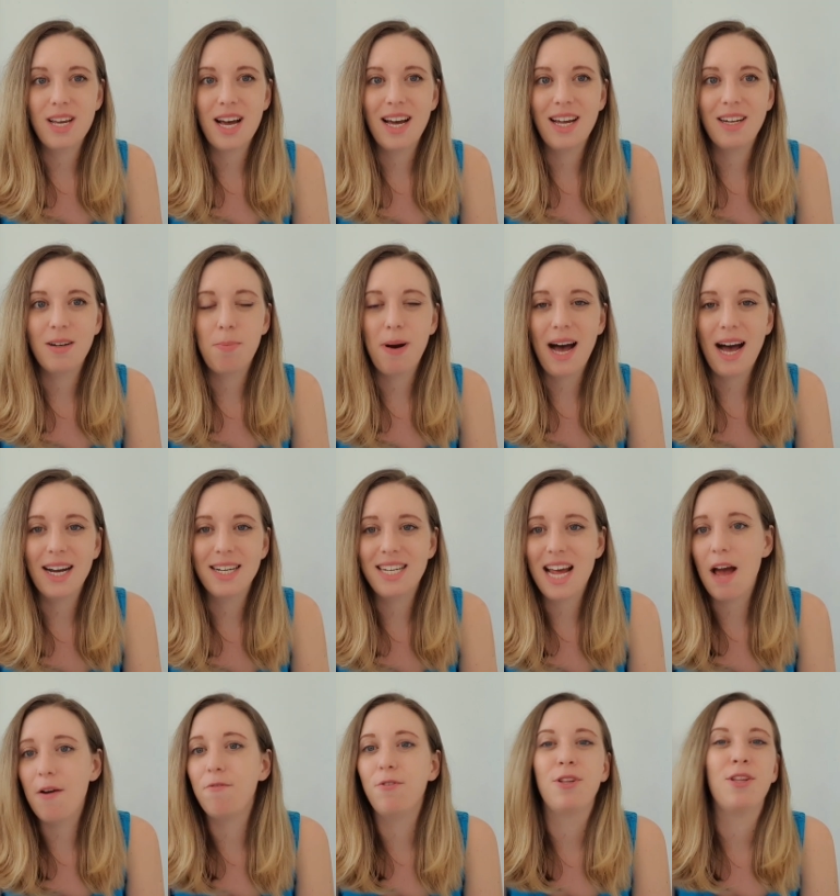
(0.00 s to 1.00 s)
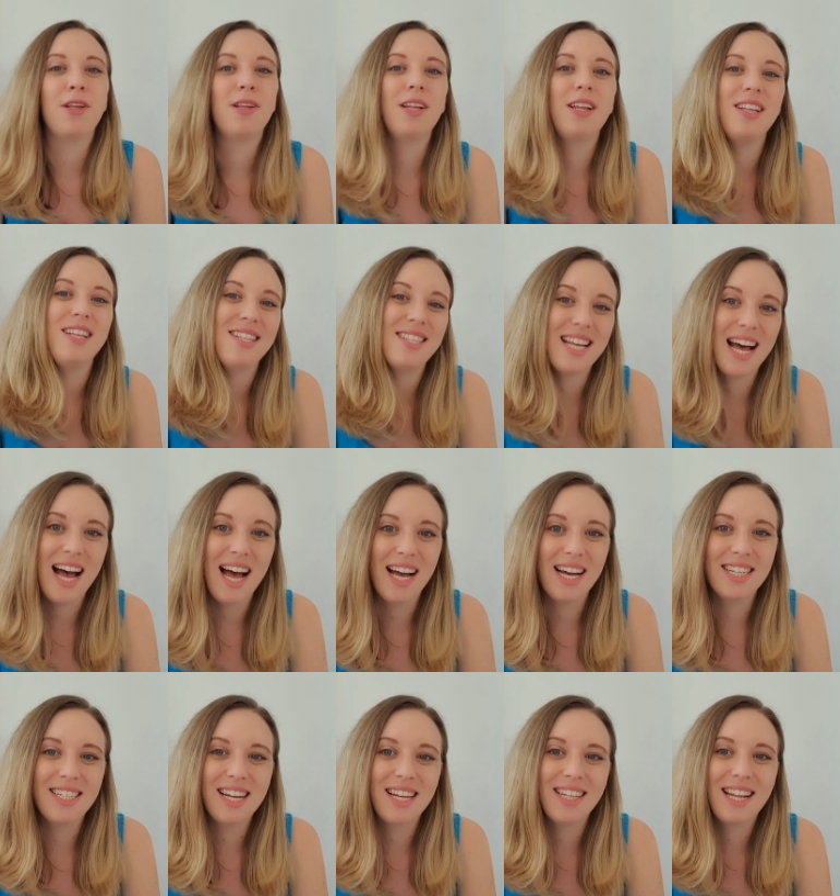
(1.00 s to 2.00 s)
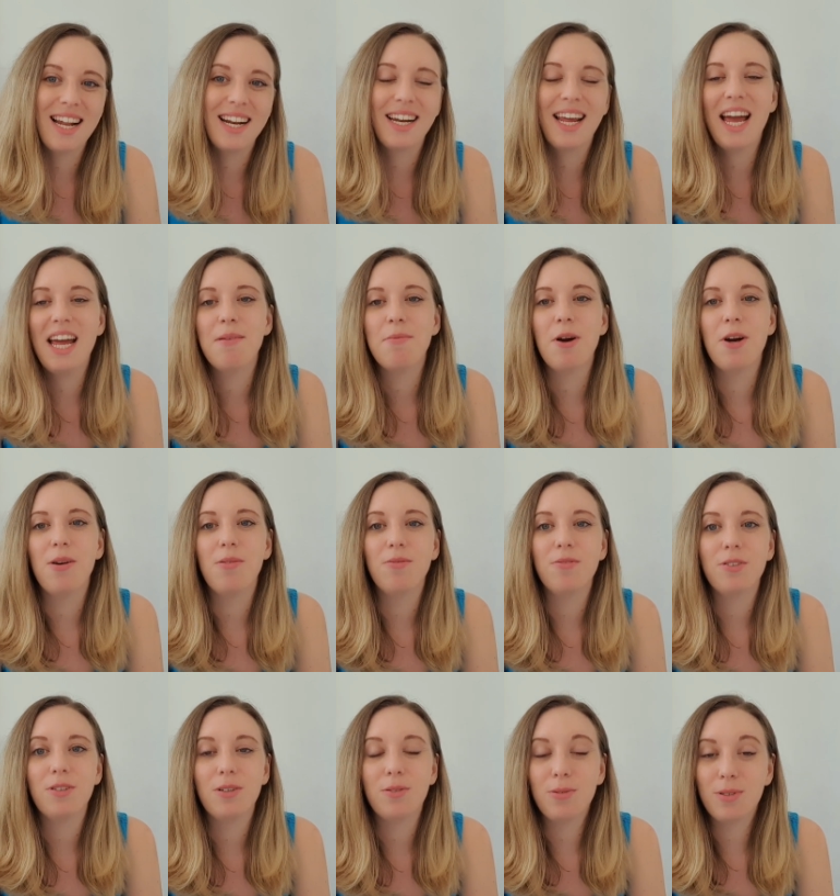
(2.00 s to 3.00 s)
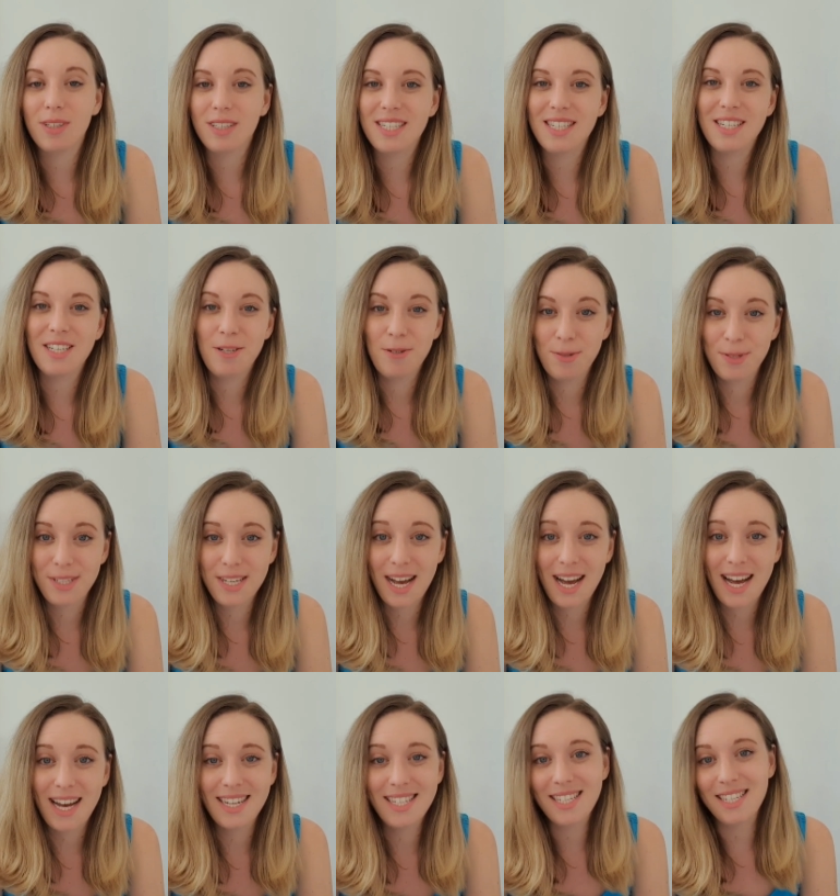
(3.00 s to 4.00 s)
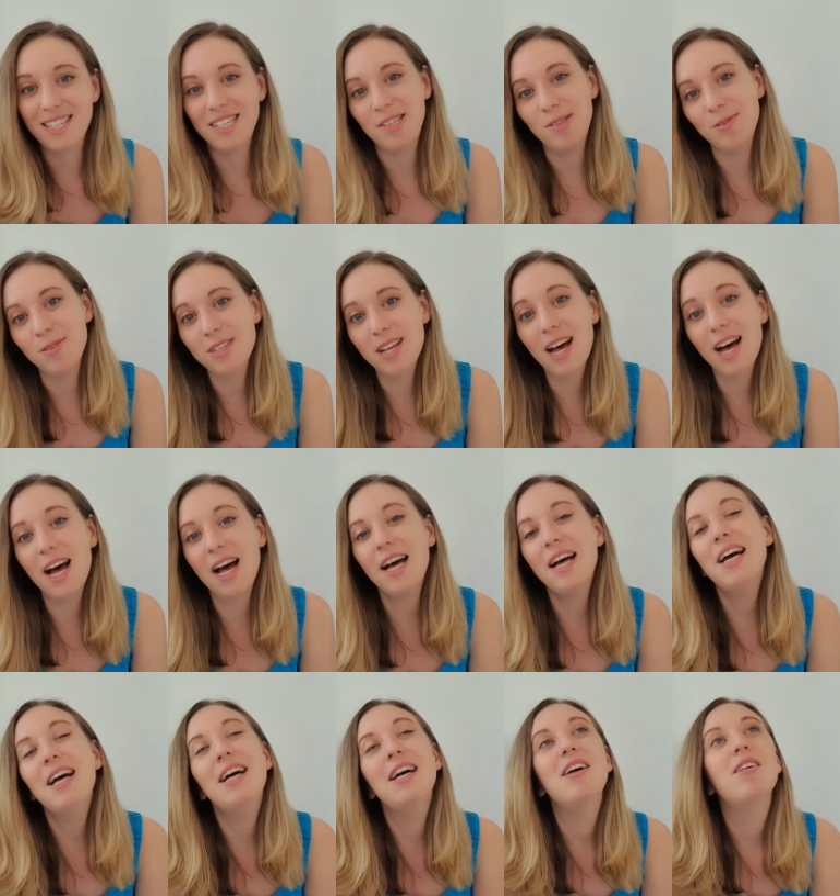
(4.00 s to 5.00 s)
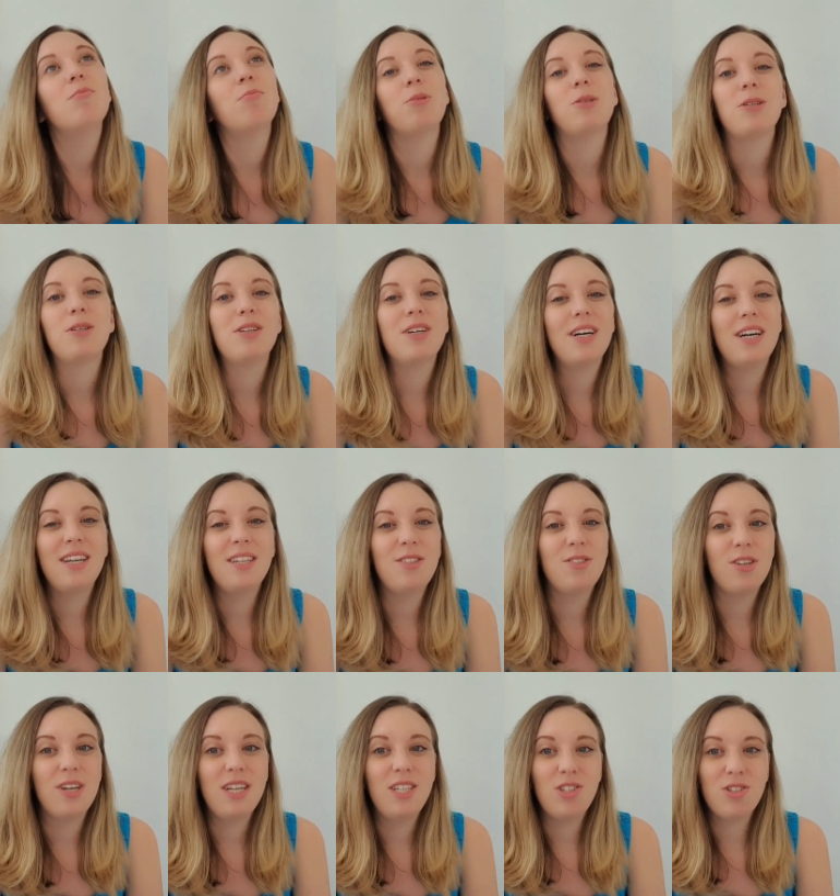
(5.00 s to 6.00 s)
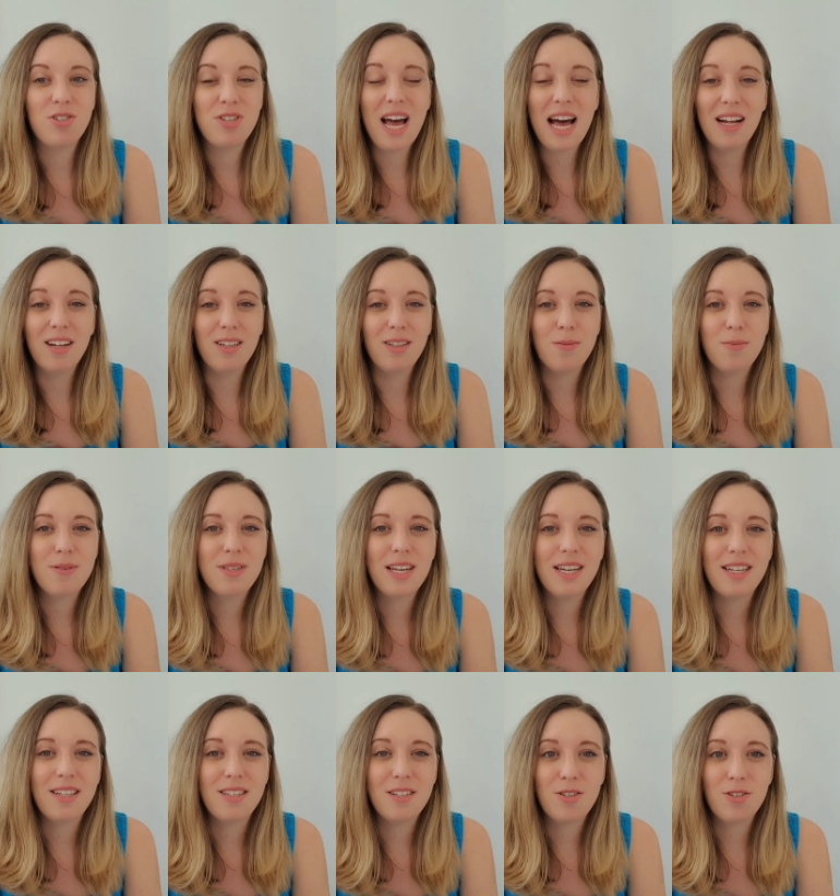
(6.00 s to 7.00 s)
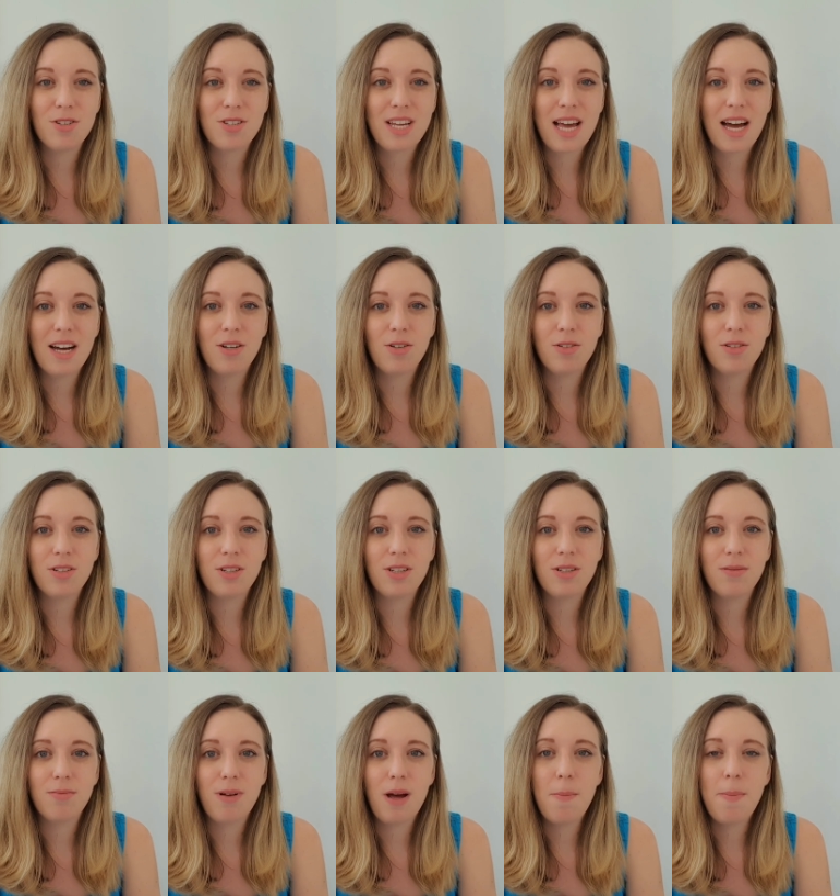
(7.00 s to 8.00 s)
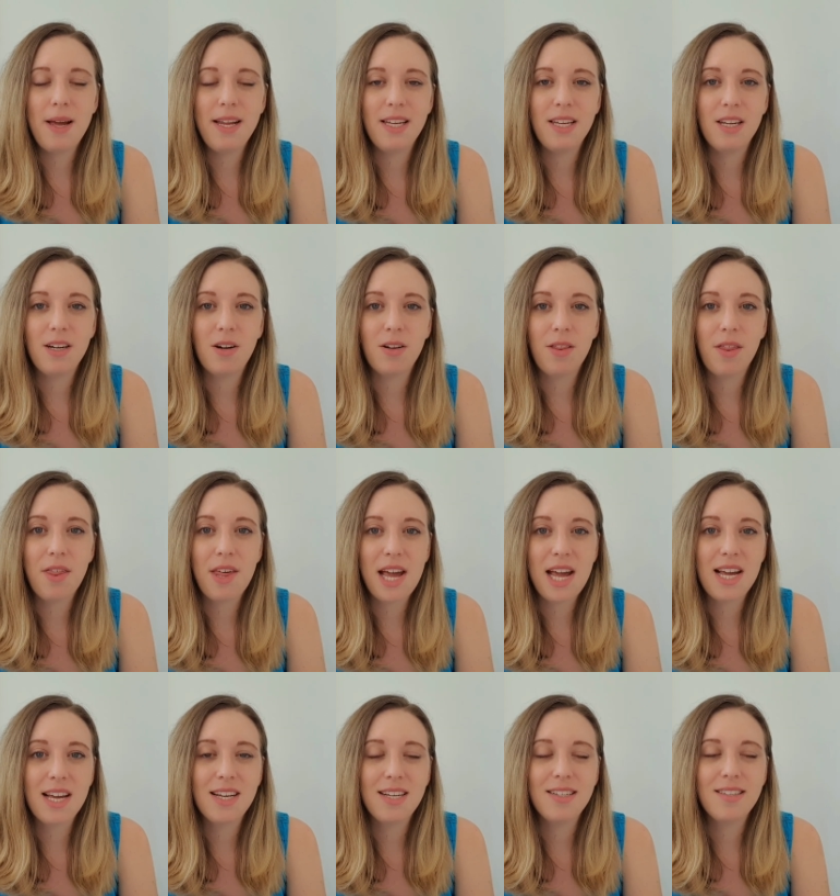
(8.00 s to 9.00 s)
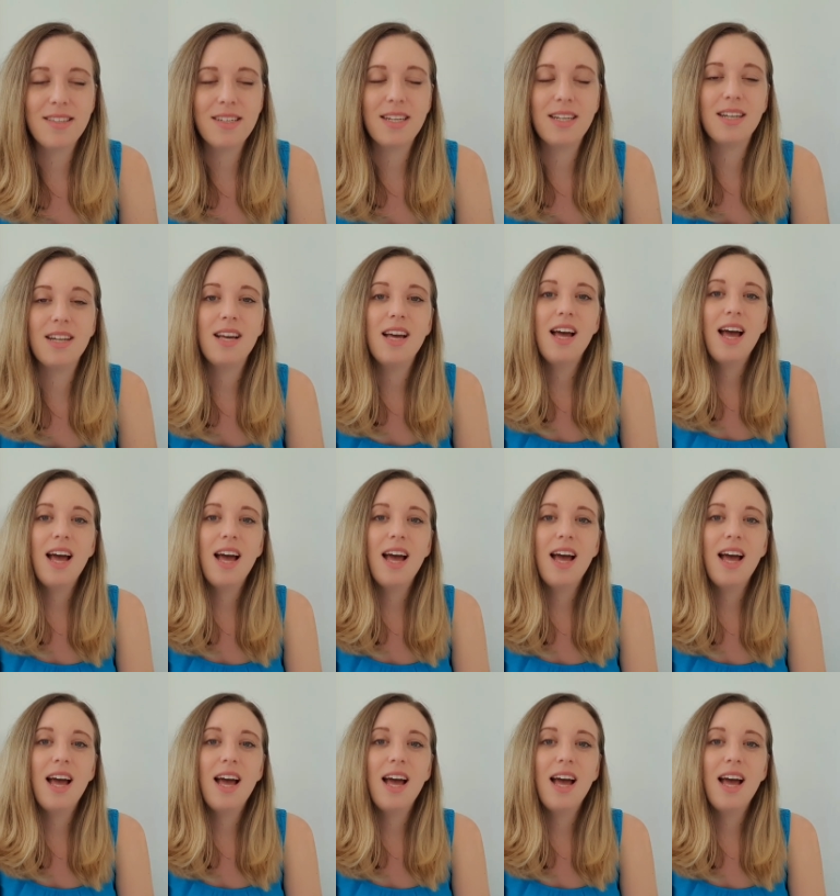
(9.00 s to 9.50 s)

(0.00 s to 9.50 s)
and packed everything that he said, and then came home and thought, well, I didn't use that. But it just helps like to just get another opinion on things. And